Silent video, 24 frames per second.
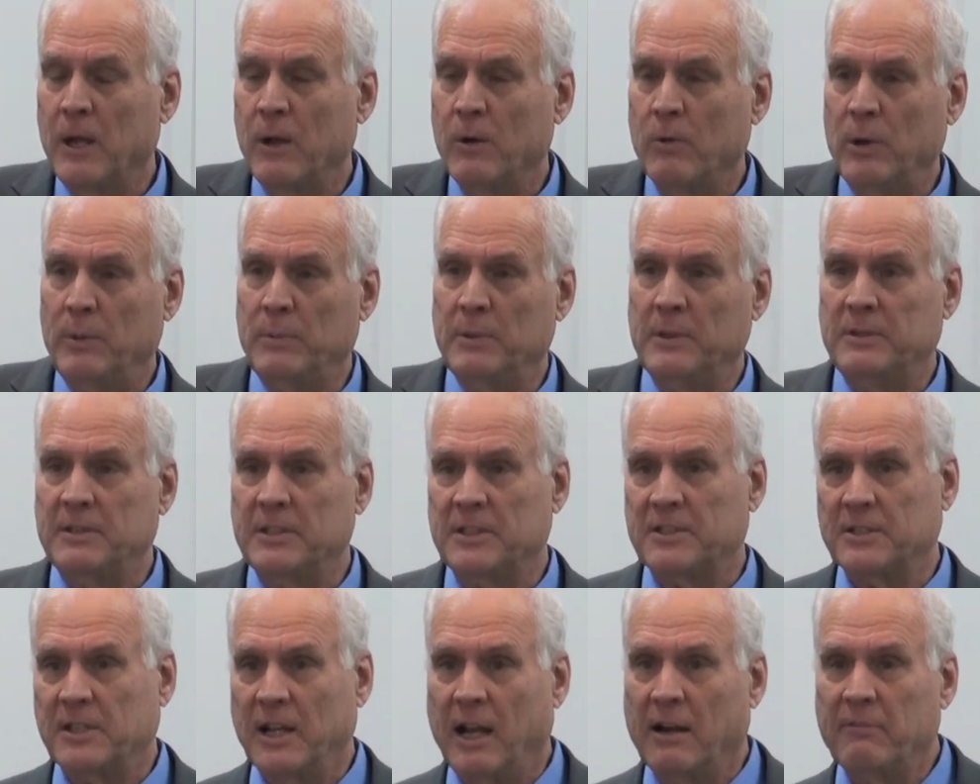we would
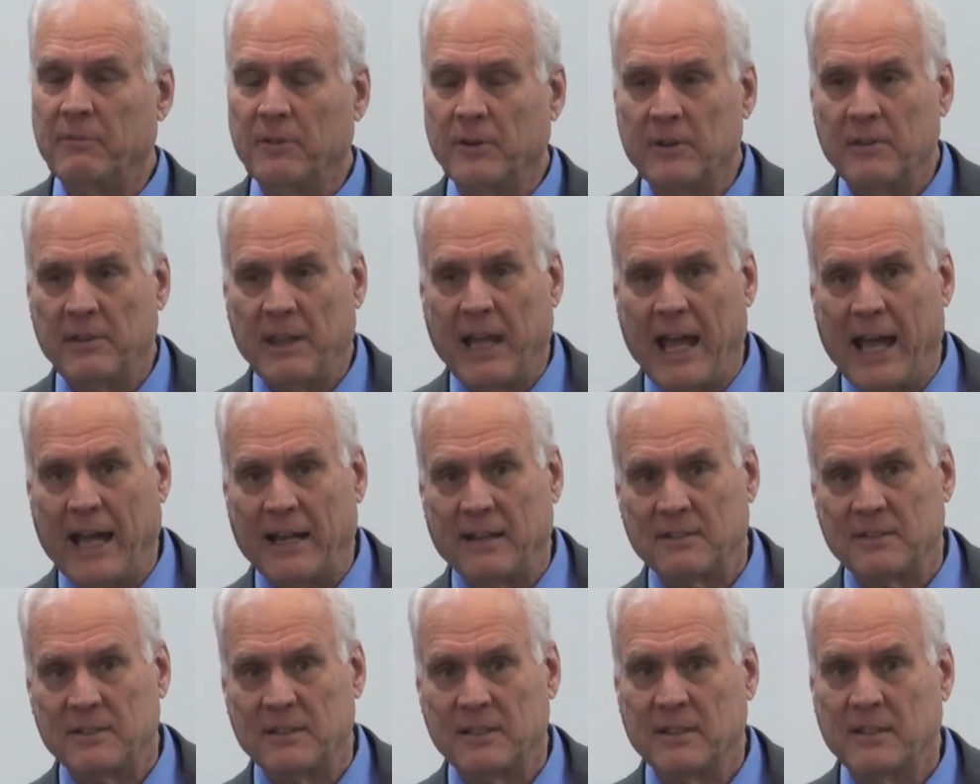discover
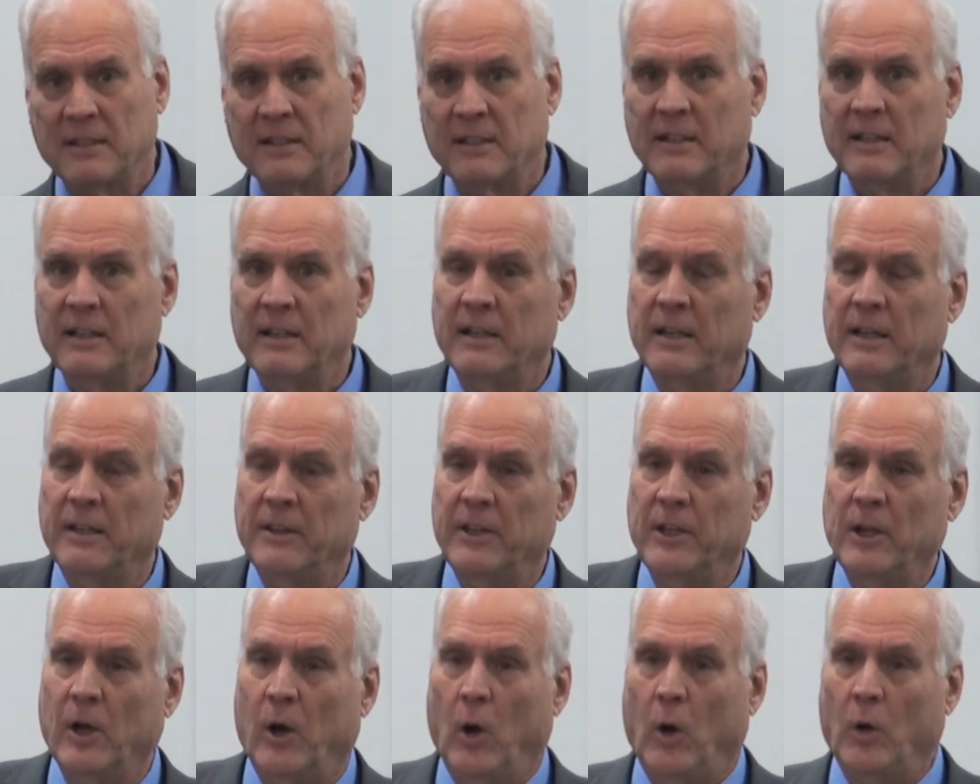that
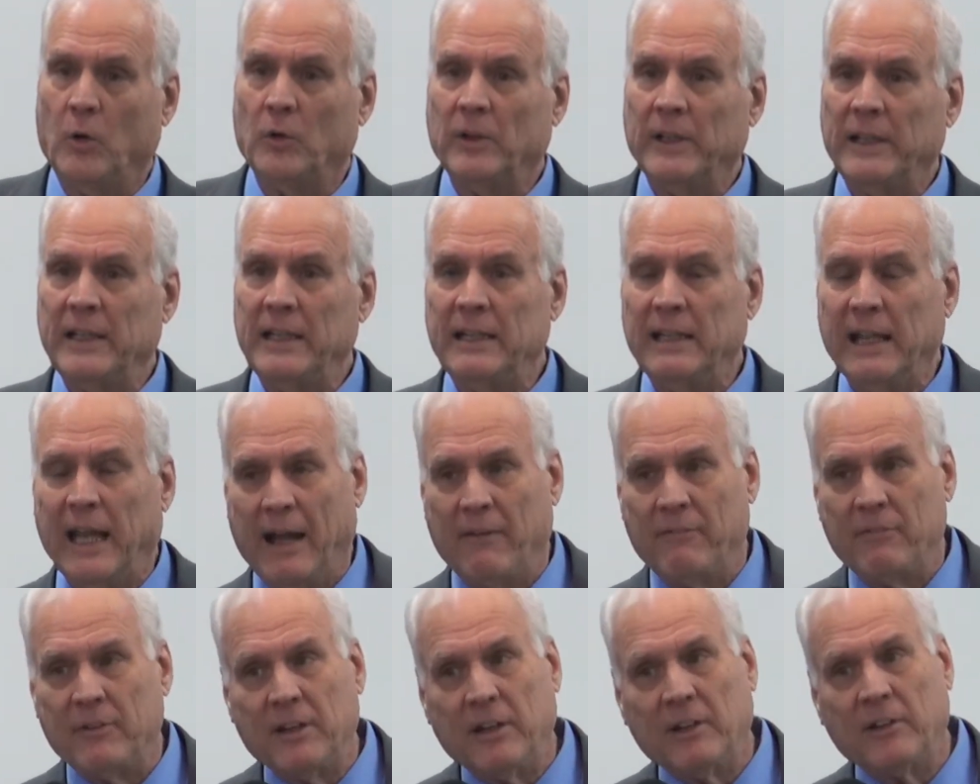the only
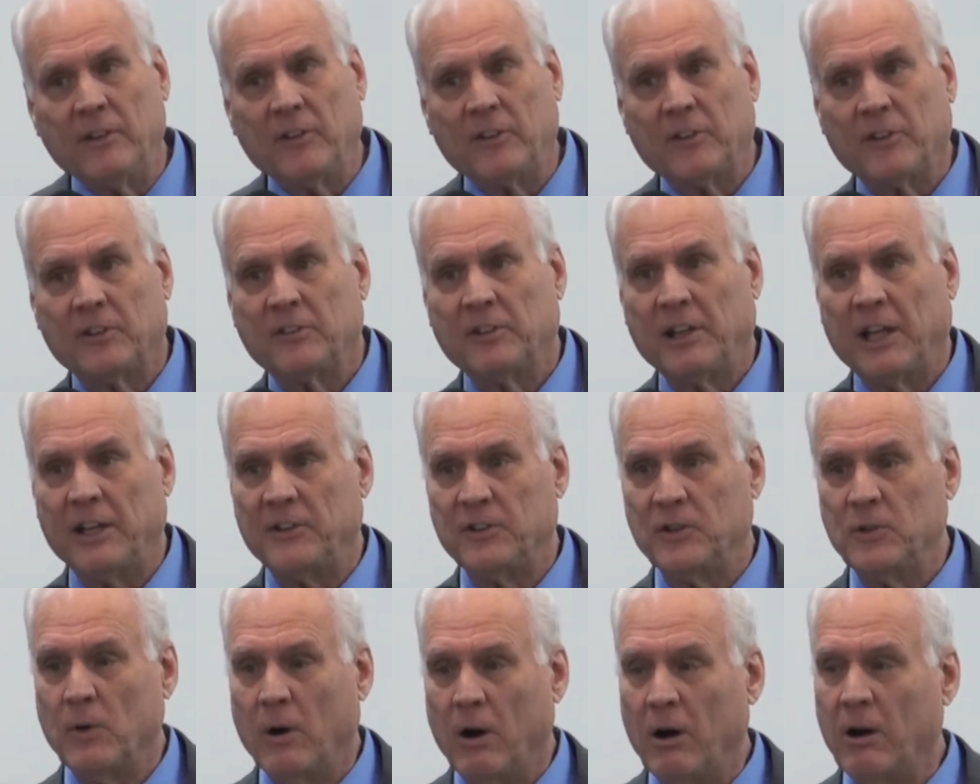evidence
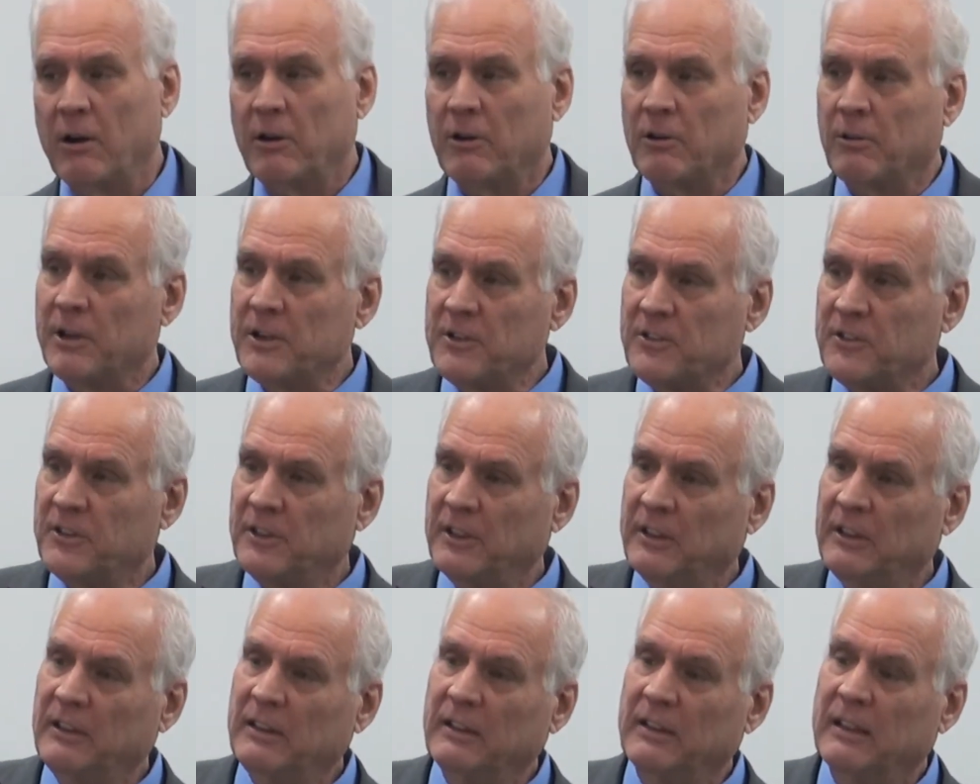that you are a
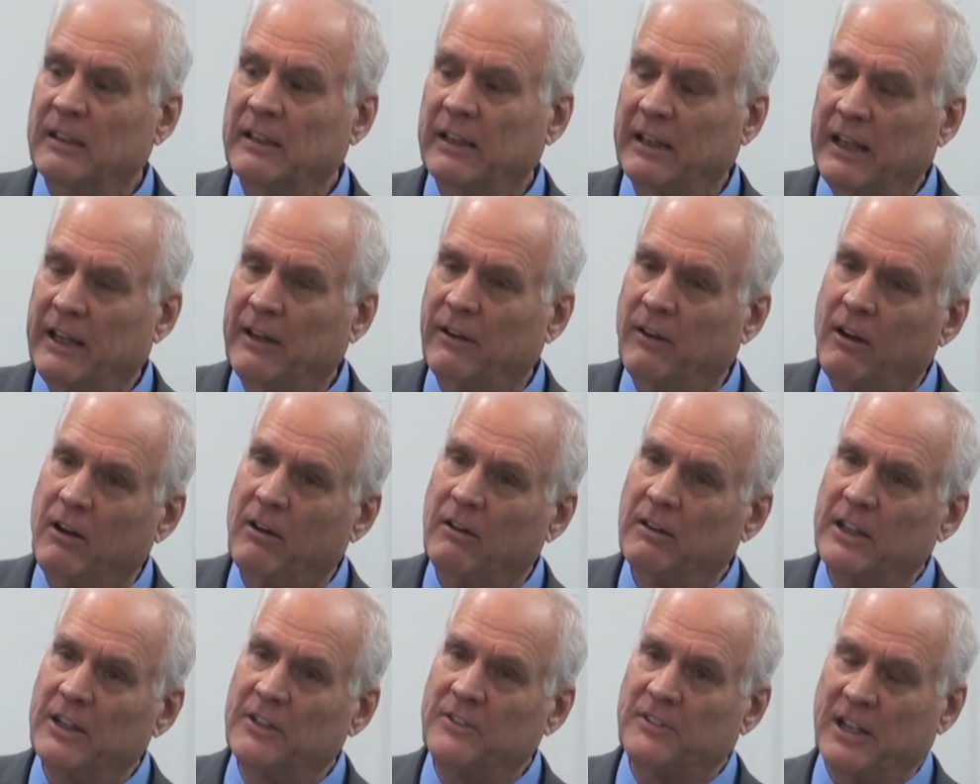Christian at
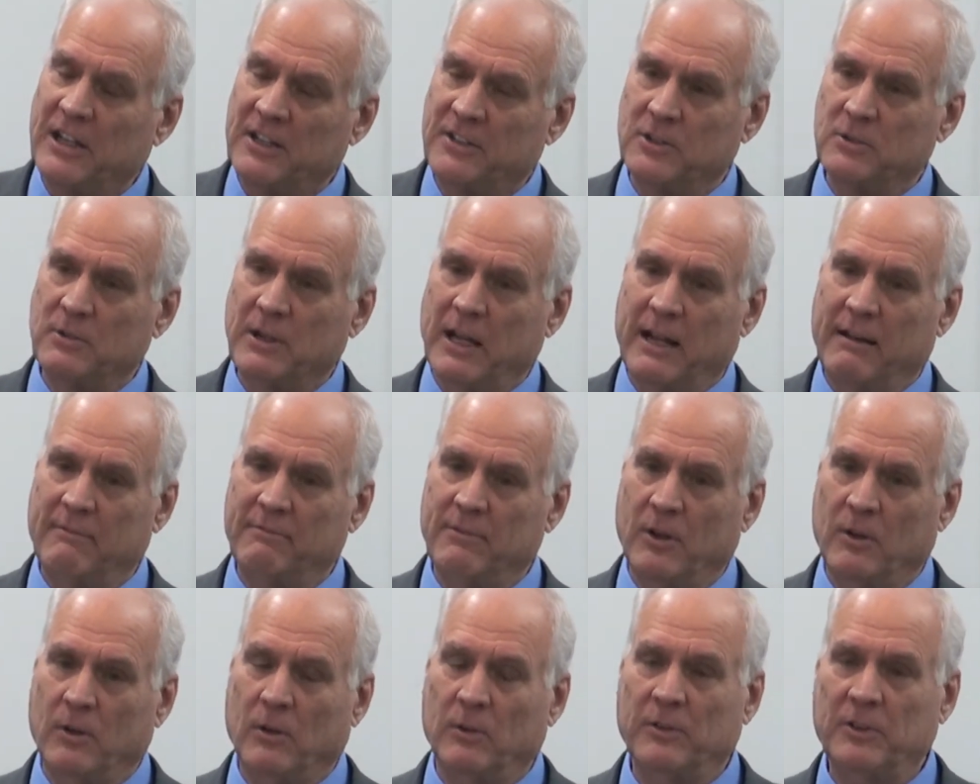all is that you have
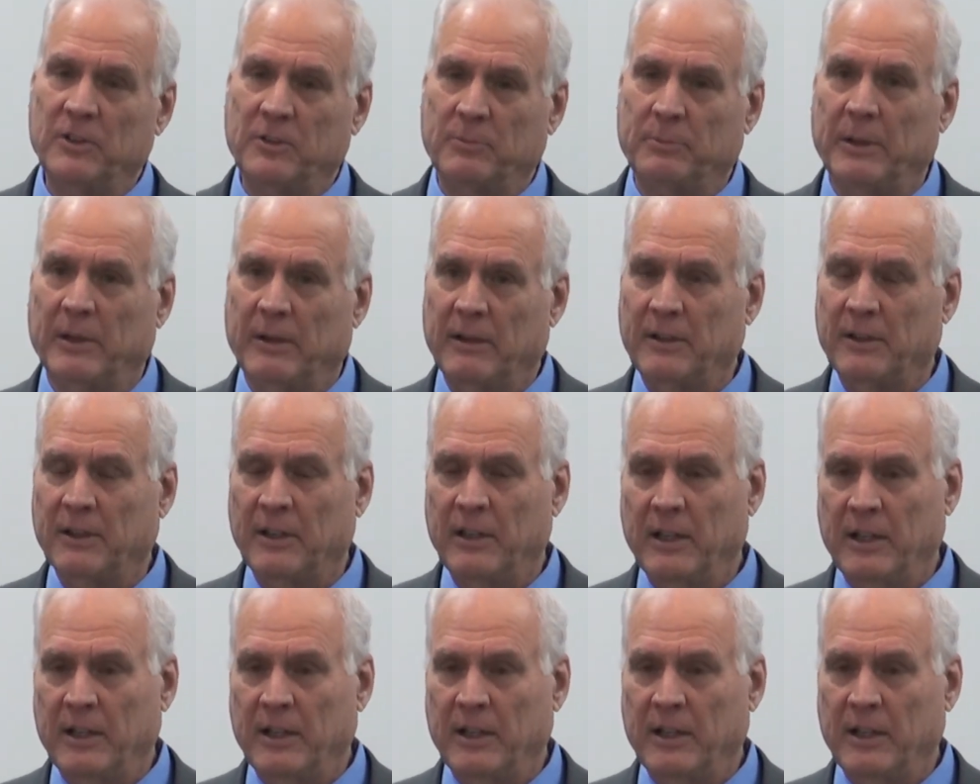the Holy Spirit.